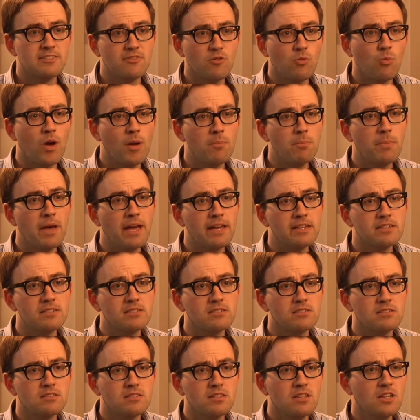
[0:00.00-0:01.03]
and
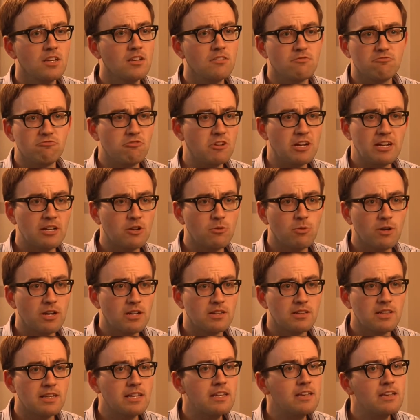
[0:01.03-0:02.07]
web-based, really
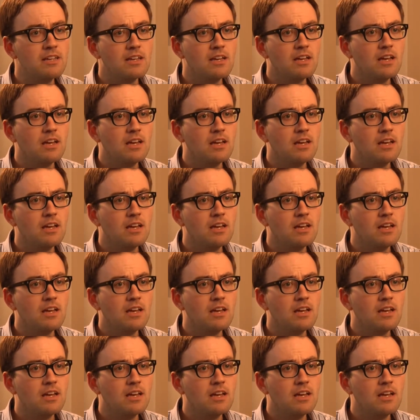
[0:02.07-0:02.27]
quickly.